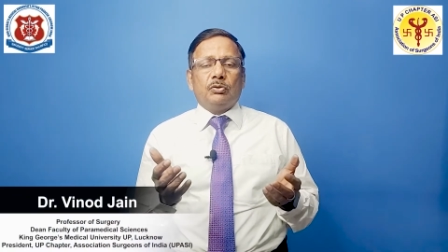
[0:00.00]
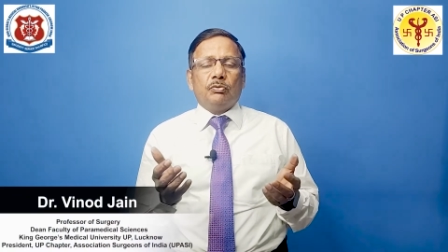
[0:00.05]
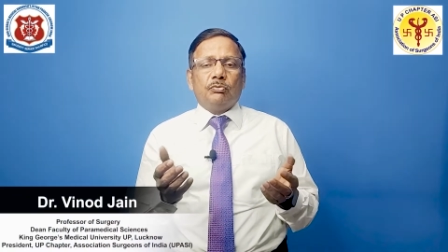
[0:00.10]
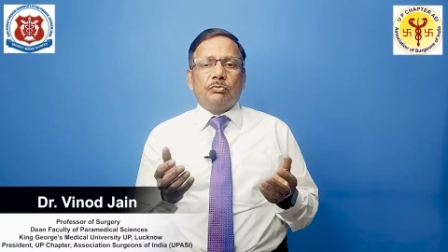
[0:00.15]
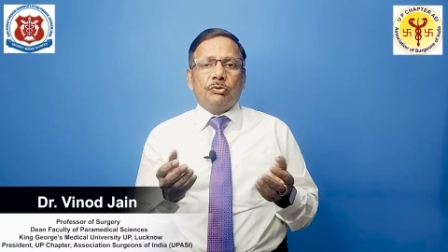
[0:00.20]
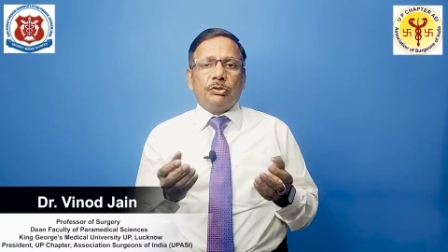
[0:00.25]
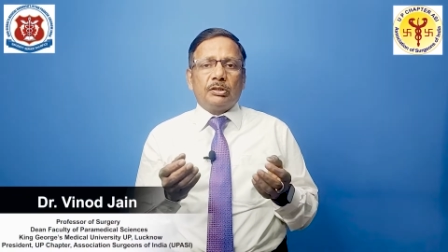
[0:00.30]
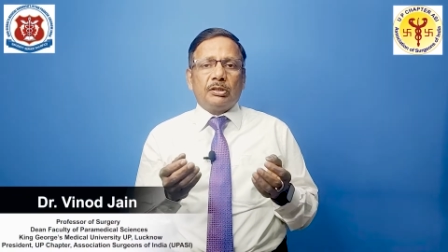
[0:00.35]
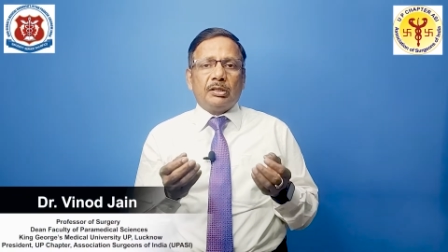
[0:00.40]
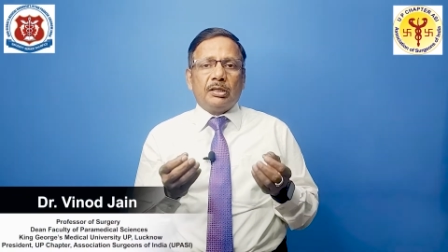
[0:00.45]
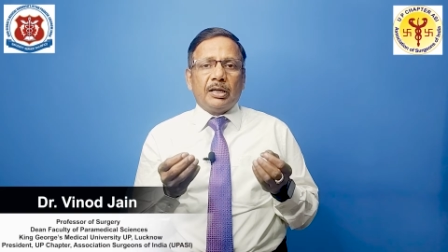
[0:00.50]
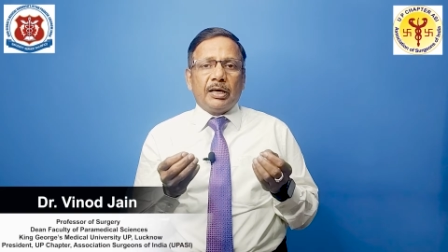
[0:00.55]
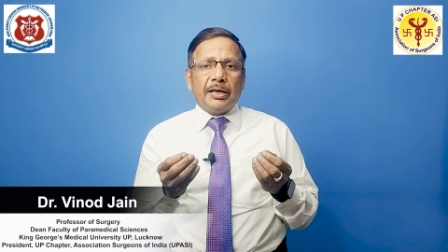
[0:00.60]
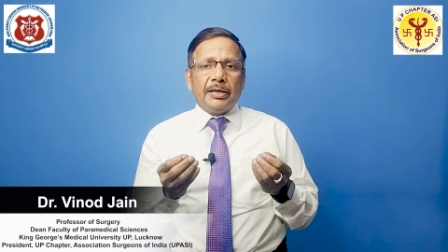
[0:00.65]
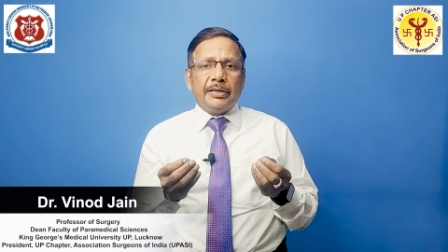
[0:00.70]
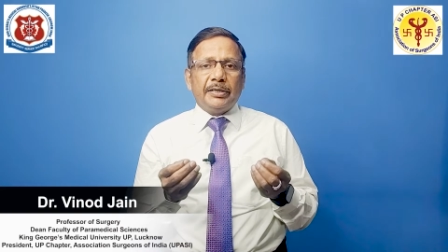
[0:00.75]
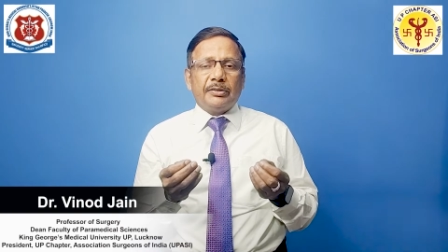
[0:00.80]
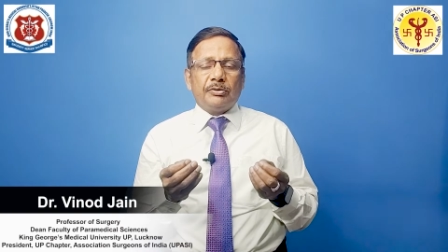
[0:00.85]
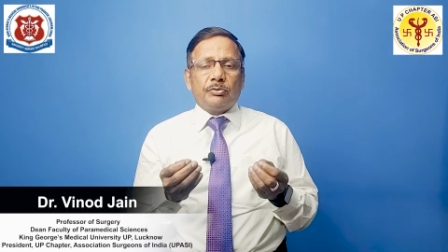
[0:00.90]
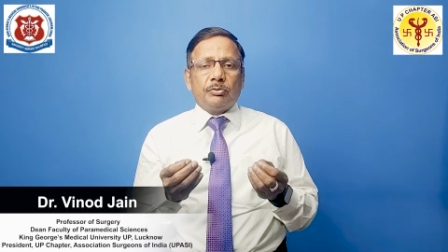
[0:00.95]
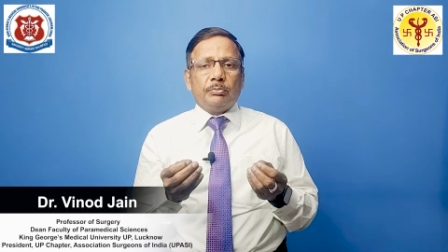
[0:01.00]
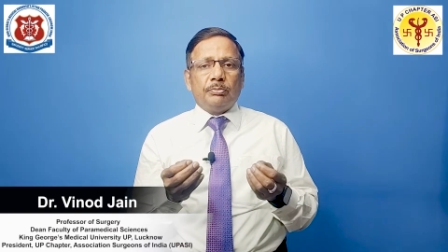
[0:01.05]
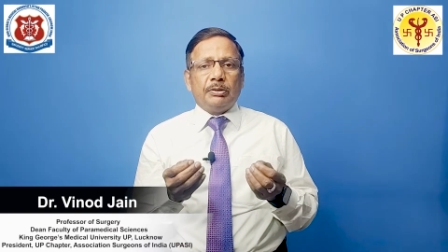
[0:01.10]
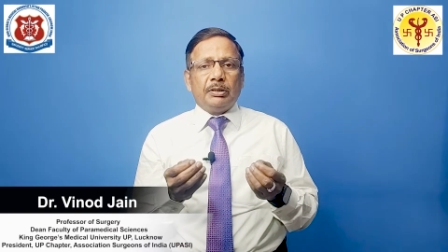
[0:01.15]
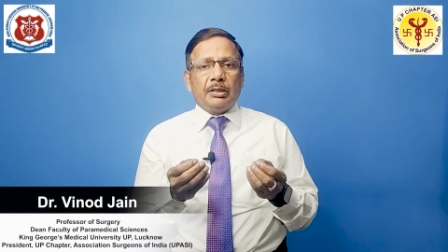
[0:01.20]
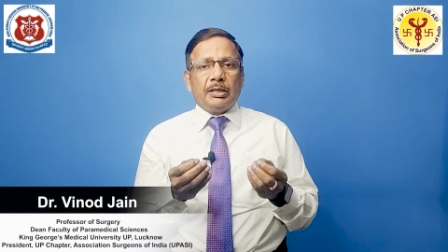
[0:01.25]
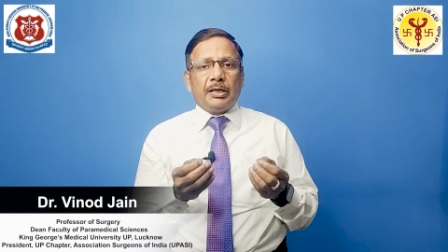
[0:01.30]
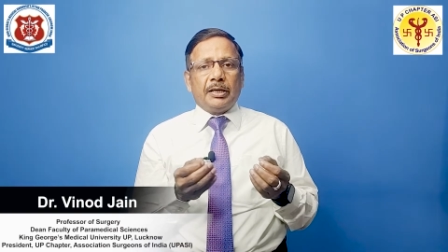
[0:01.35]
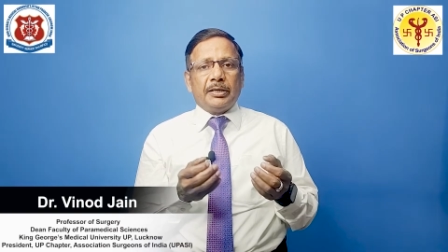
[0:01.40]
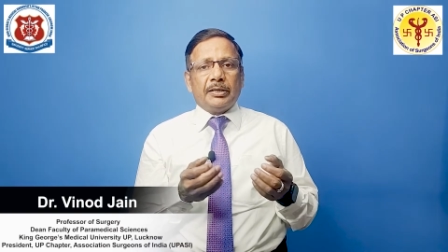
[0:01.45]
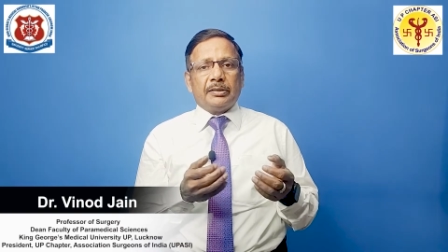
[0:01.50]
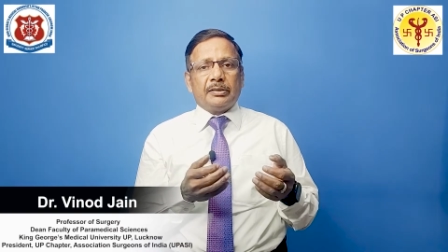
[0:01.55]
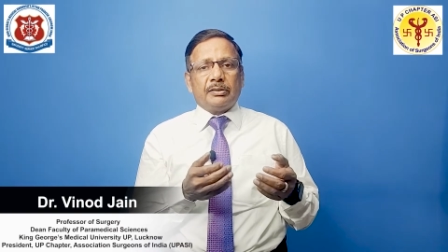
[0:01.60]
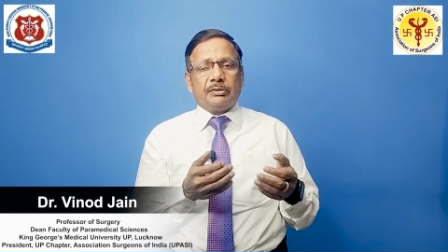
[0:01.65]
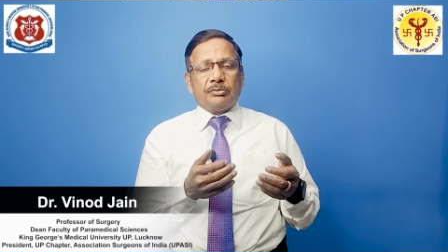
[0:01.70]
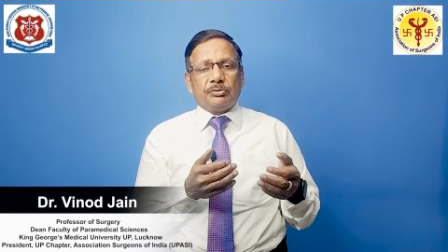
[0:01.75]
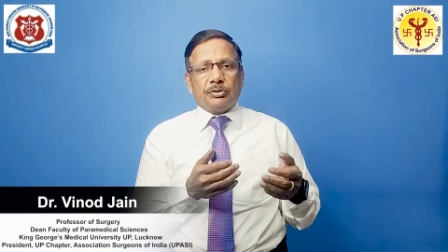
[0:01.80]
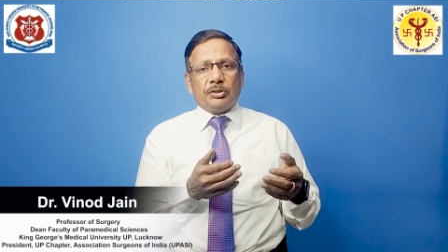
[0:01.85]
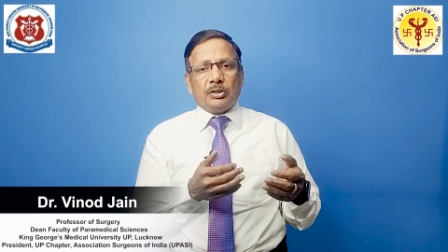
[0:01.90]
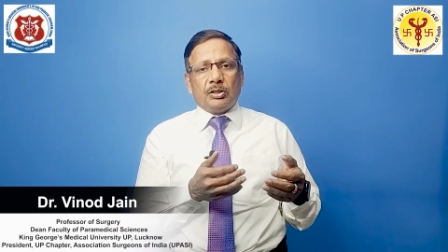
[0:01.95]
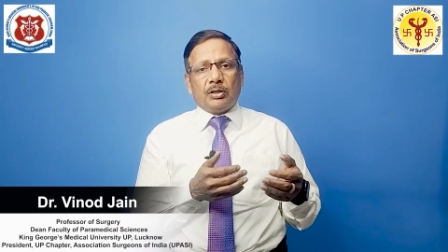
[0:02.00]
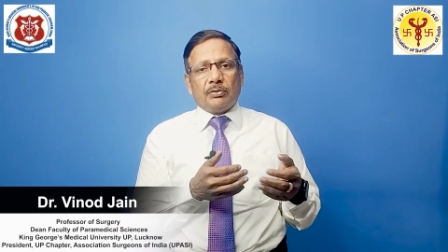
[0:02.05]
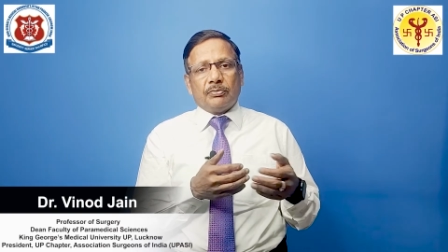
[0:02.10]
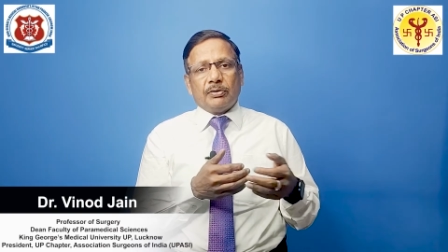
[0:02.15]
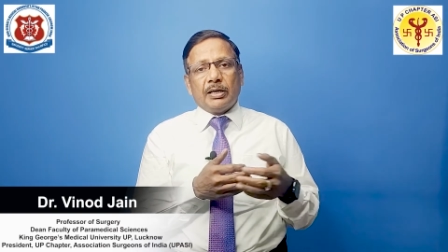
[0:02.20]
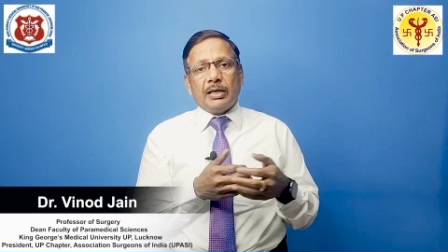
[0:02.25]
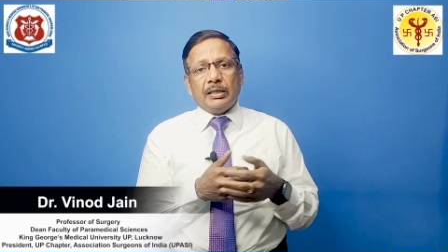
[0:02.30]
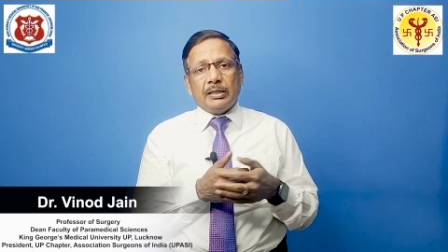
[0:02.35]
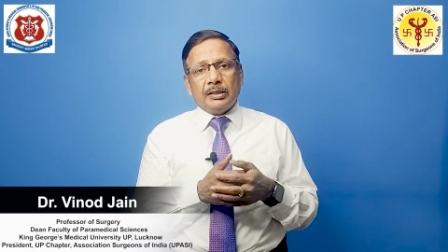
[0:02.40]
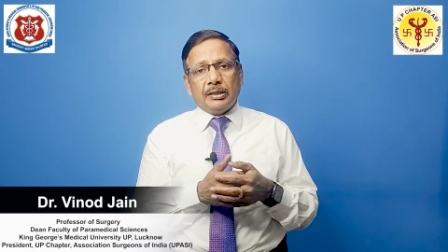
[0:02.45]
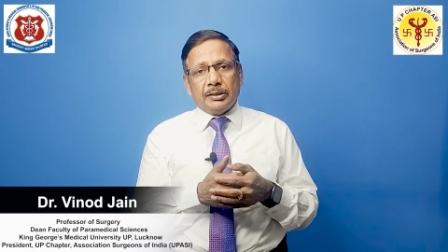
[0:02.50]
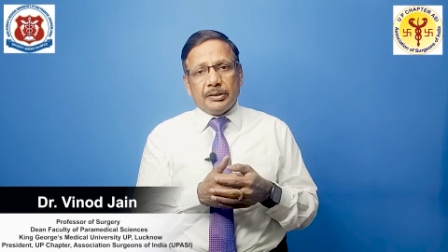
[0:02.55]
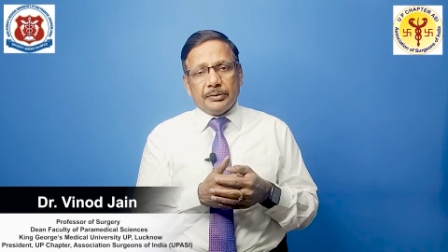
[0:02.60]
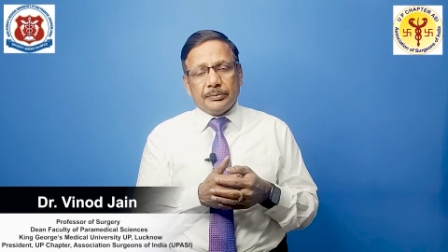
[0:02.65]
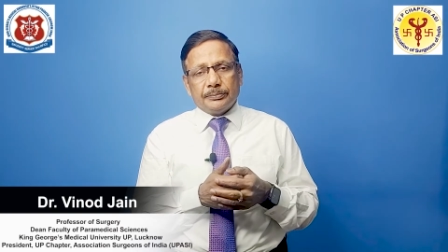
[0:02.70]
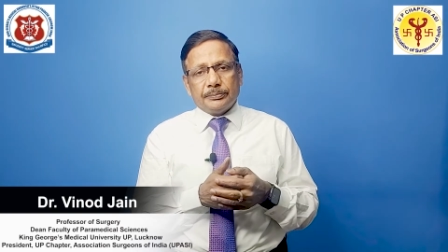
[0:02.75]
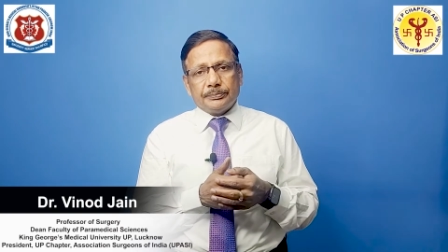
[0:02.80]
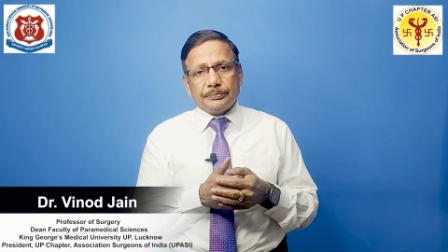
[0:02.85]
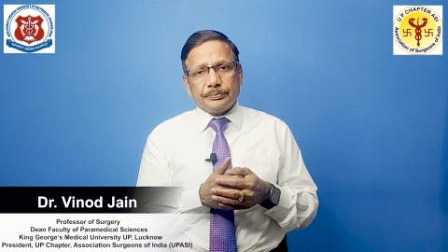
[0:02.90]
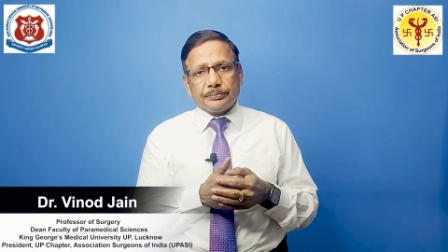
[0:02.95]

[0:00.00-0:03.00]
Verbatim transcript: would like to be like Sea of Galilee.